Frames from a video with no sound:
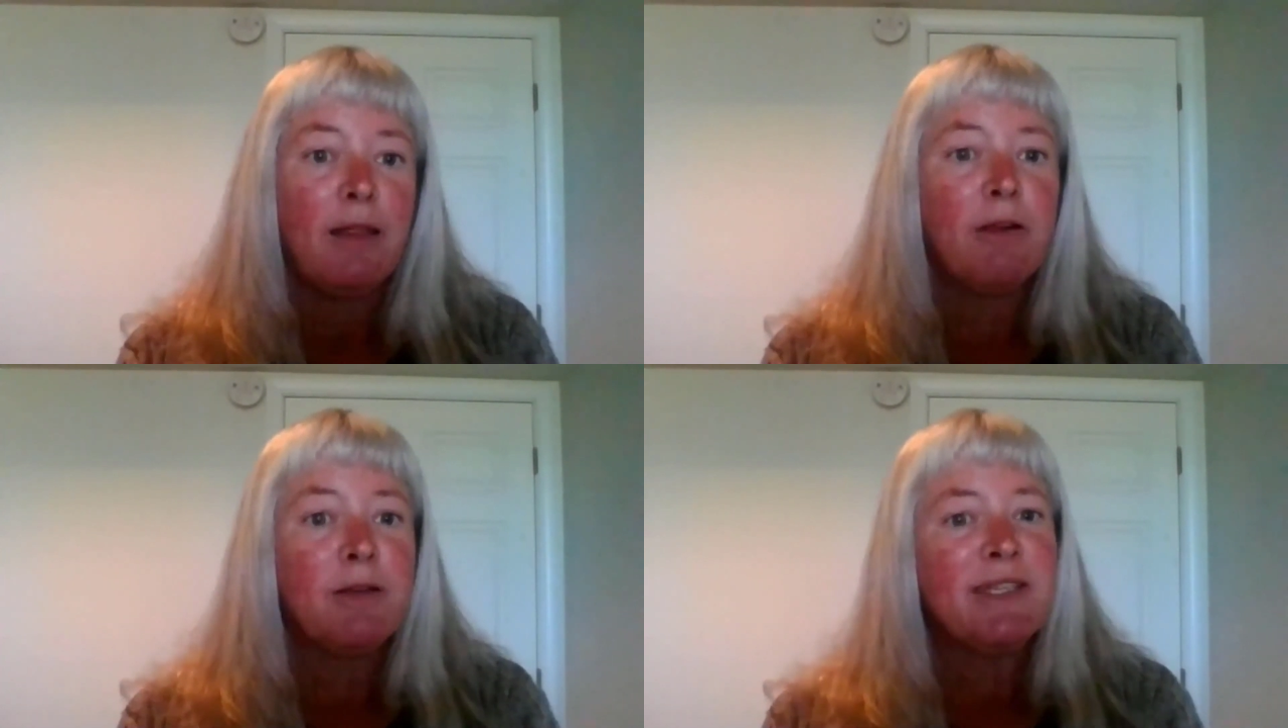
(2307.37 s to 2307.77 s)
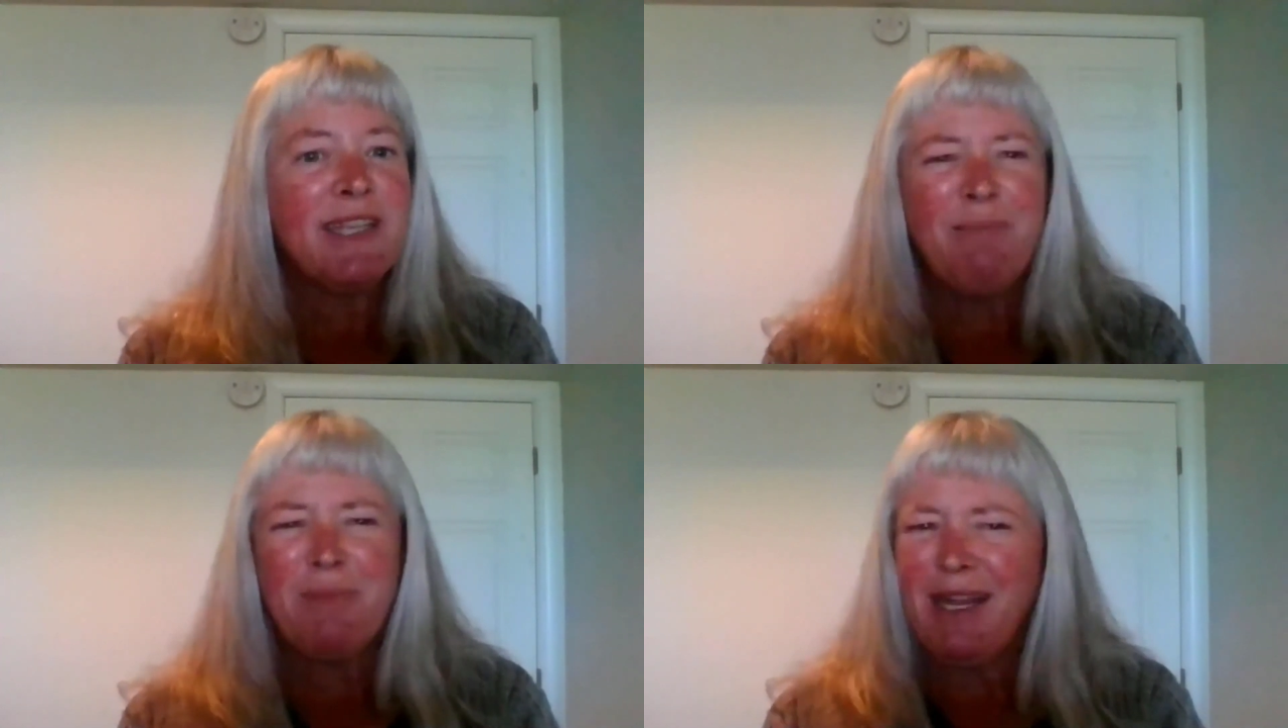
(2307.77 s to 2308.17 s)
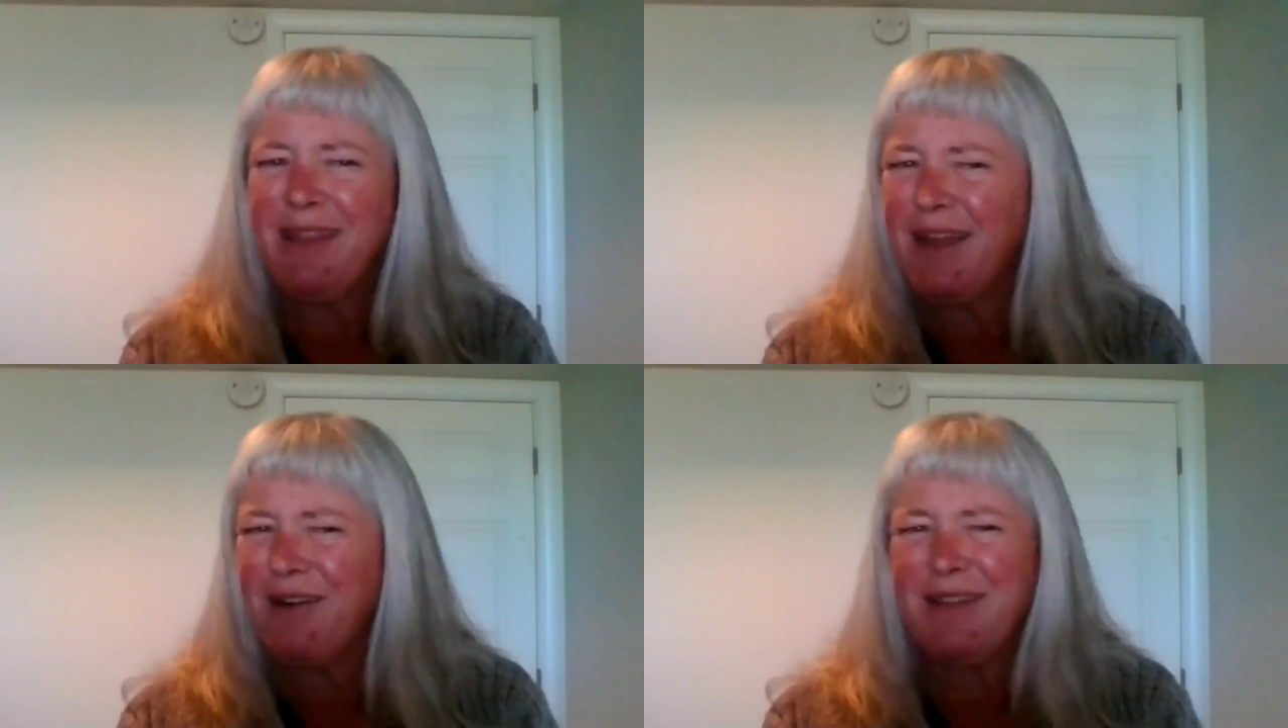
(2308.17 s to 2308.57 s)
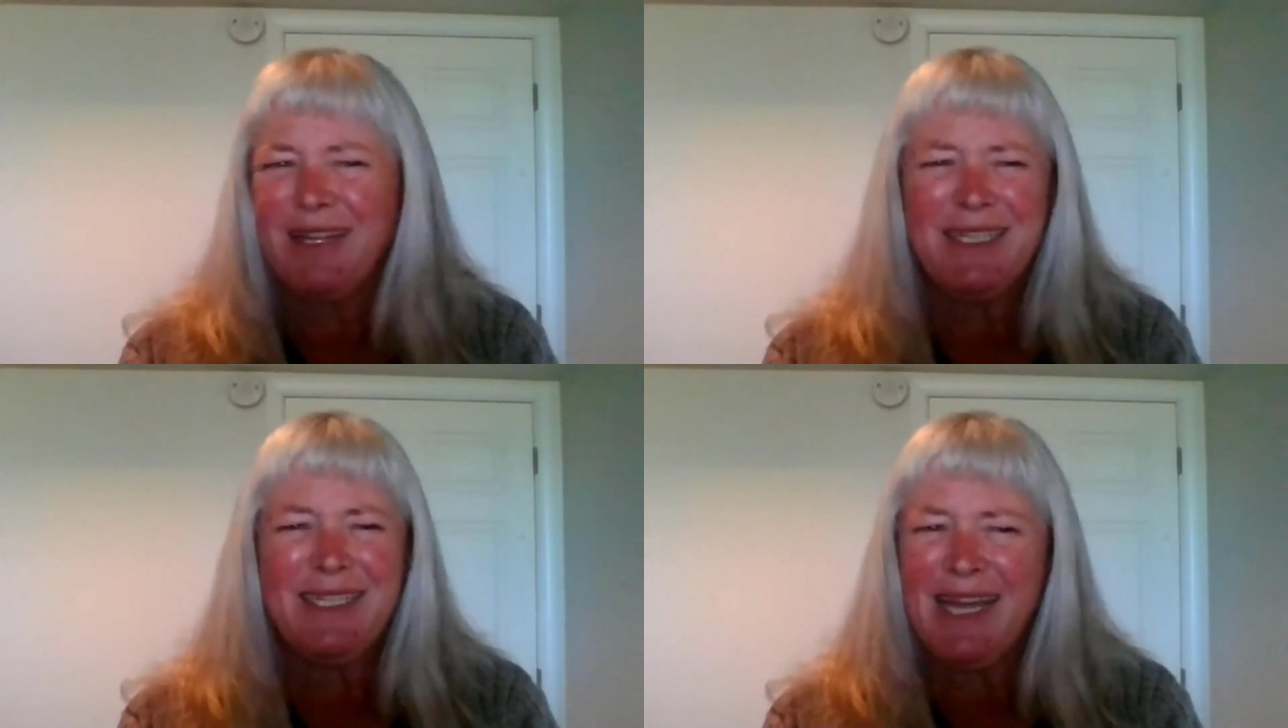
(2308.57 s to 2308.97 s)
there's something there
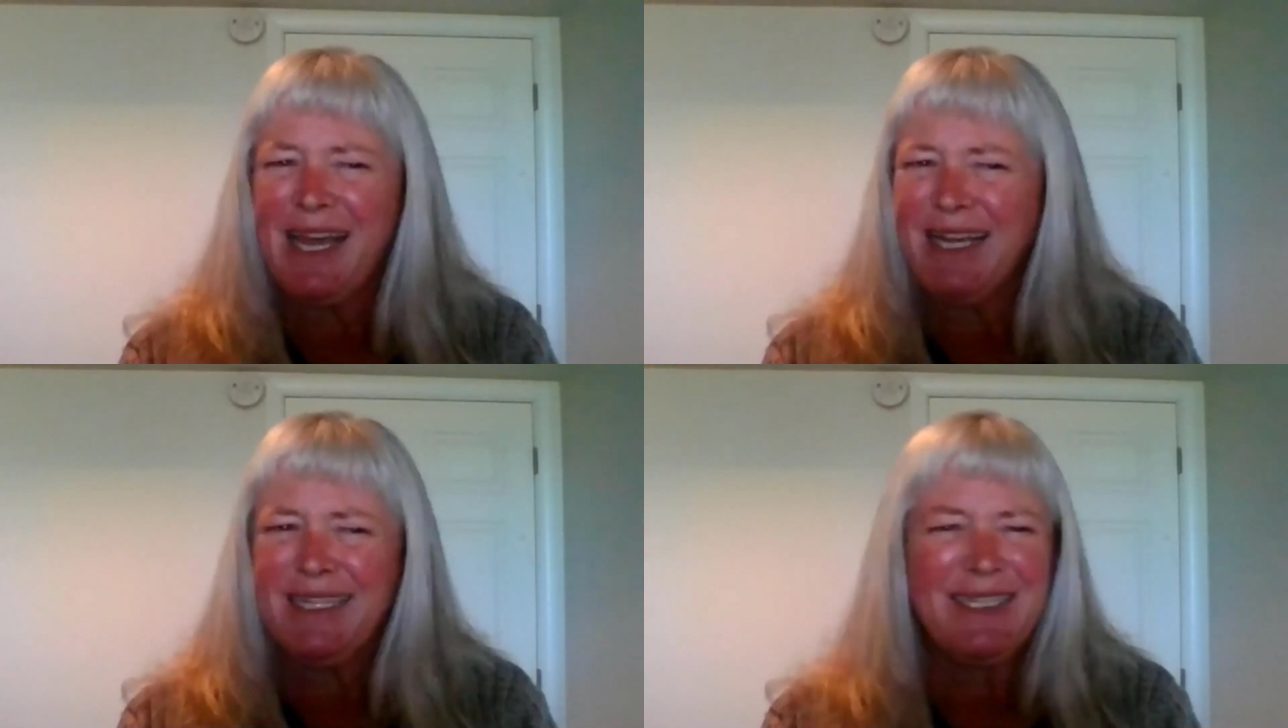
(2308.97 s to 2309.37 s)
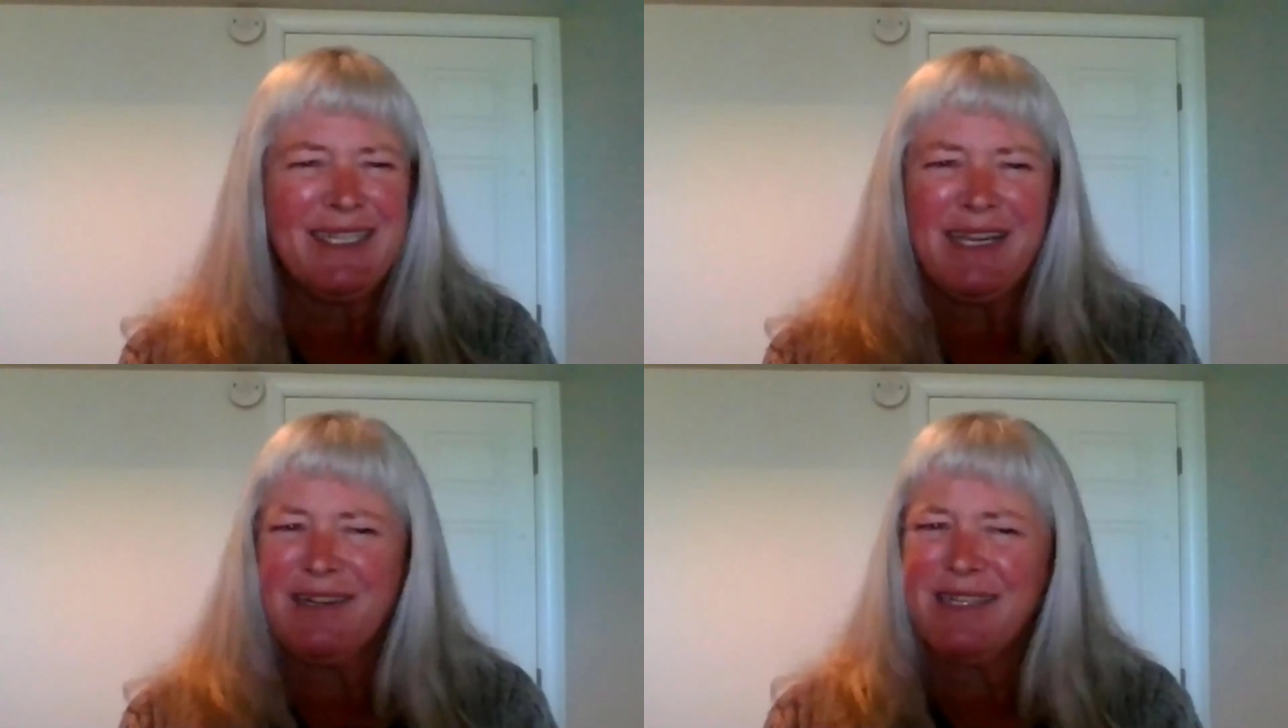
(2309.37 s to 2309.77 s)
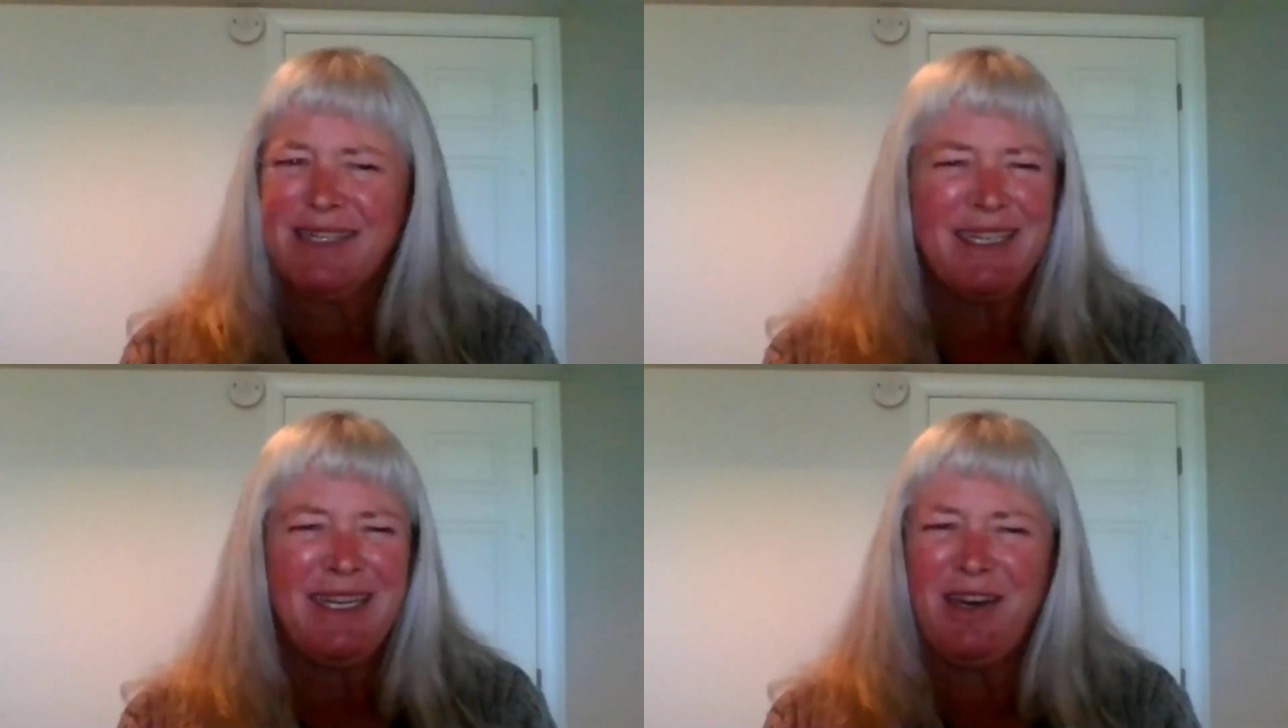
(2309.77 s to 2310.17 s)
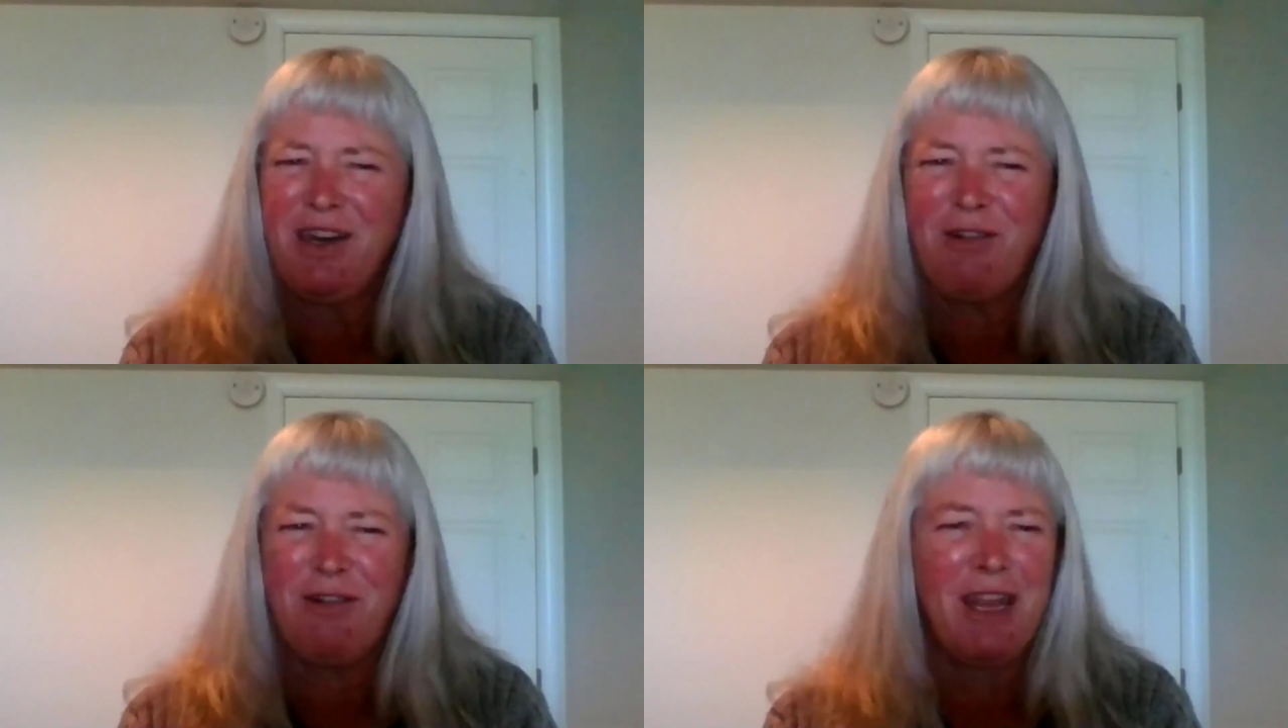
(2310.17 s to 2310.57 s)
that says
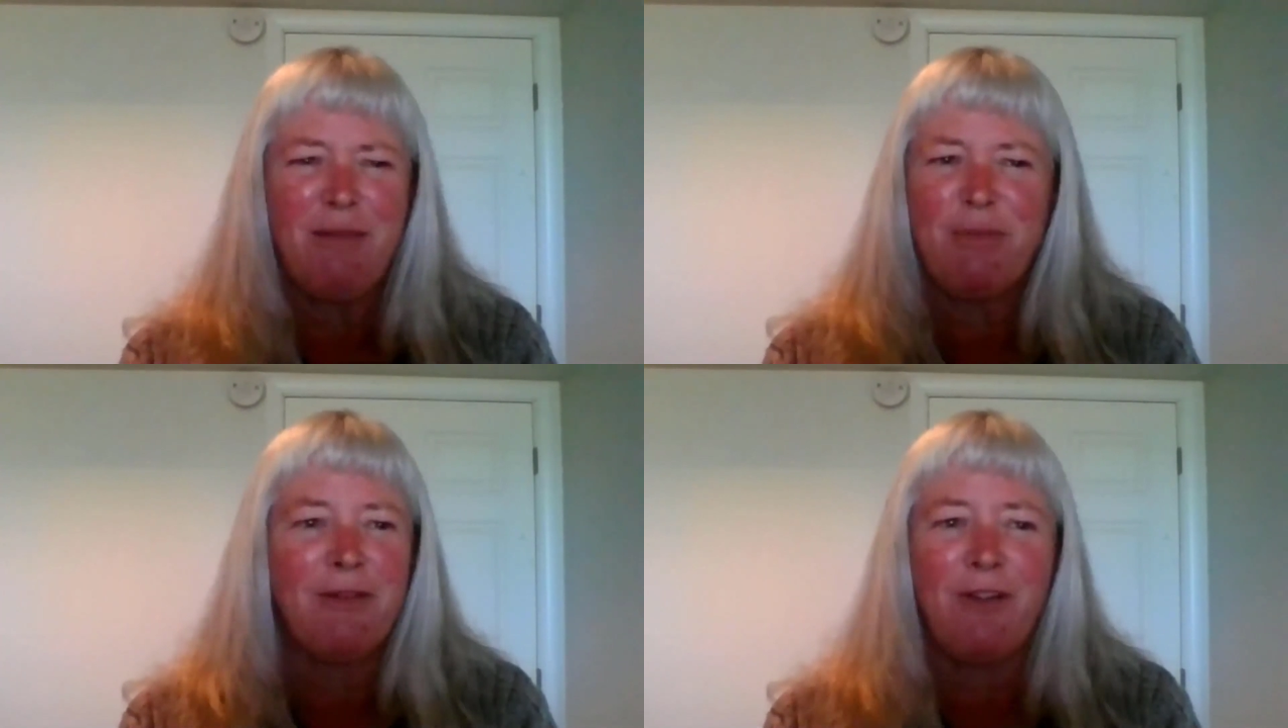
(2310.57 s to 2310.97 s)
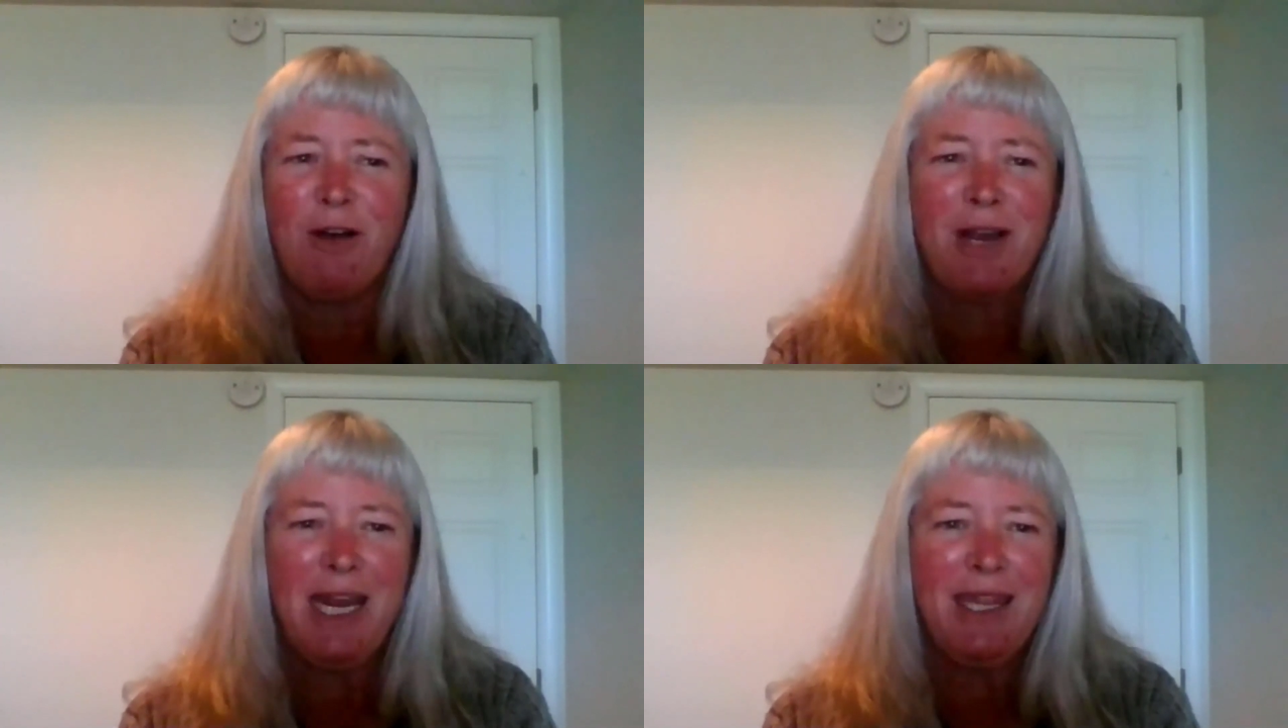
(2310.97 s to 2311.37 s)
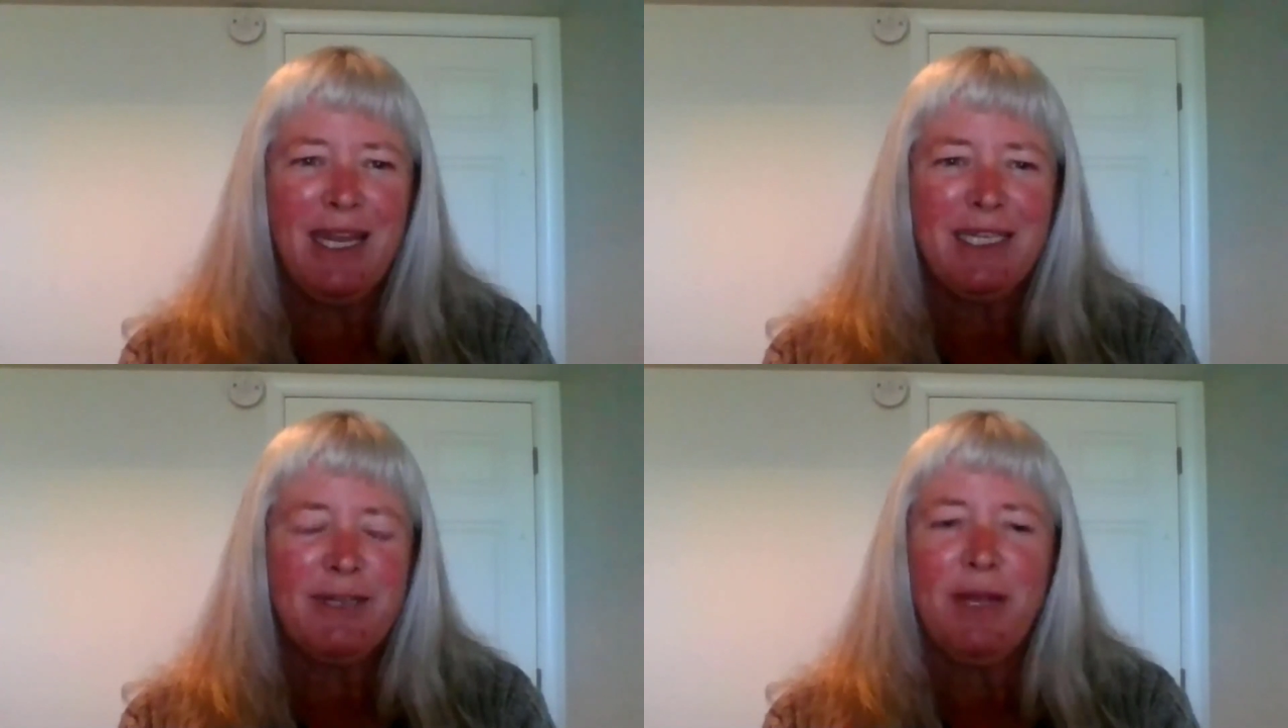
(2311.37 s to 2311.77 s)
are they provoking this?